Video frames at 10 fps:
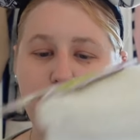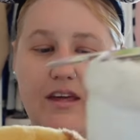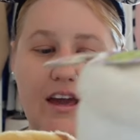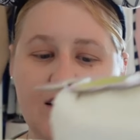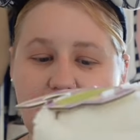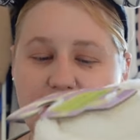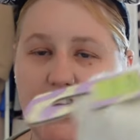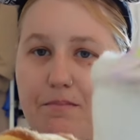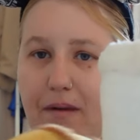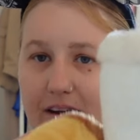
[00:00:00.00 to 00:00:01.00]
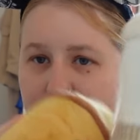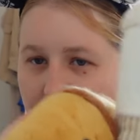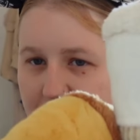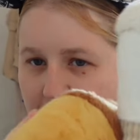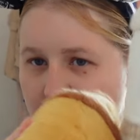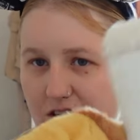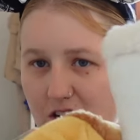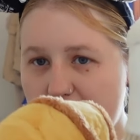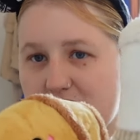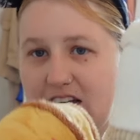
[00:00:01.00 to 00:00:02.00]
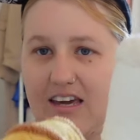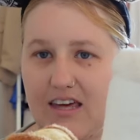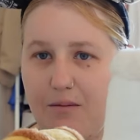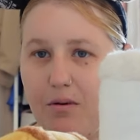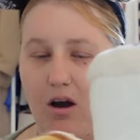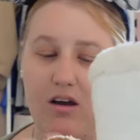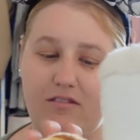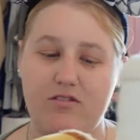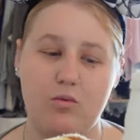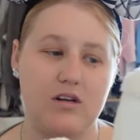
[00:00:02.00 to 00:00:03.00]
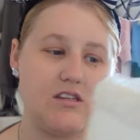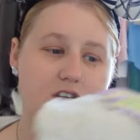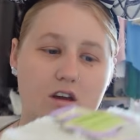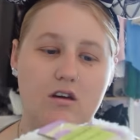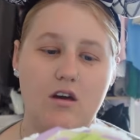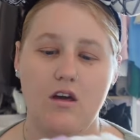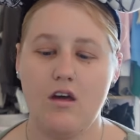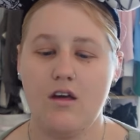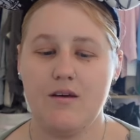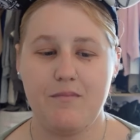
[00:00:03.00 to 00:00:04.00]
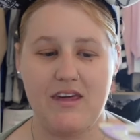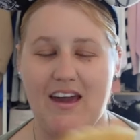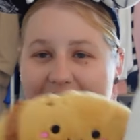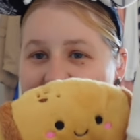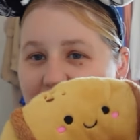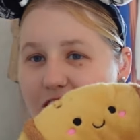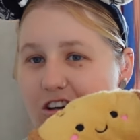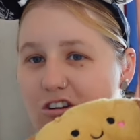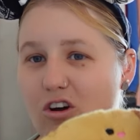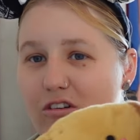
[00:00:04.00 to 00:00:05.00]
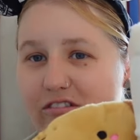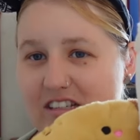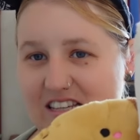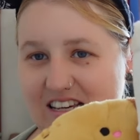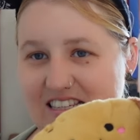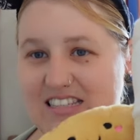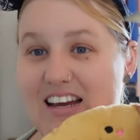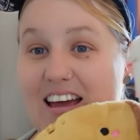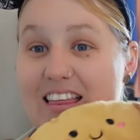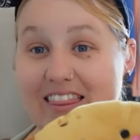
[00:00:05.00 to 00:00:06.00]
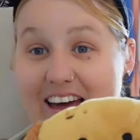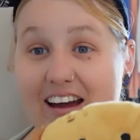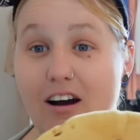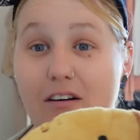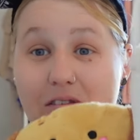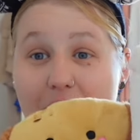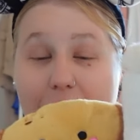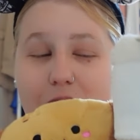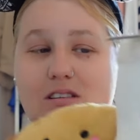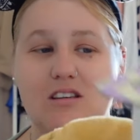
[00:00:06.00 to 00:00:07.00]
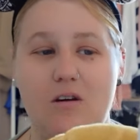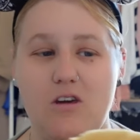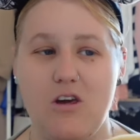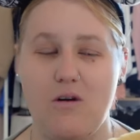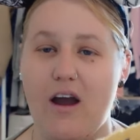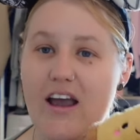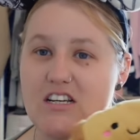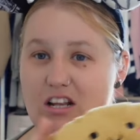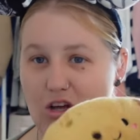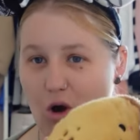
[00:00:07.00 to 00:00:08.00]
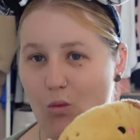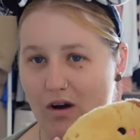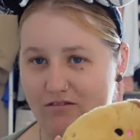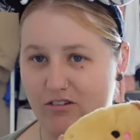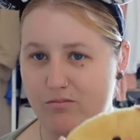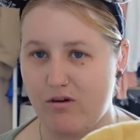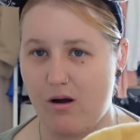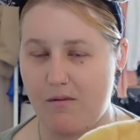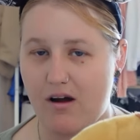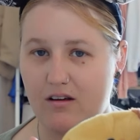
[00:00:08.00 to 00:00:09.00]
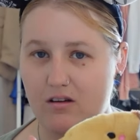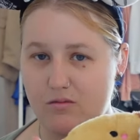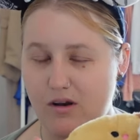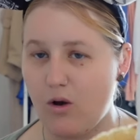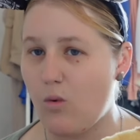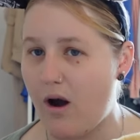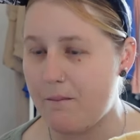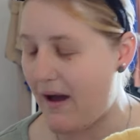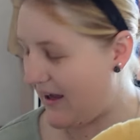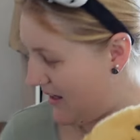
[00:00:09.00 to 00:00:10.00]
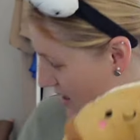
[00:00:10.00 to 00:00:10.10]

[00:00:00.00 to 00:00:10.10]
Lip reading: But yeah, it's actually magnetic, so you can take it apart if you wanted to. But yeah, I could not resist that. I thought that was so cute. I actually got one from Primark a little while back.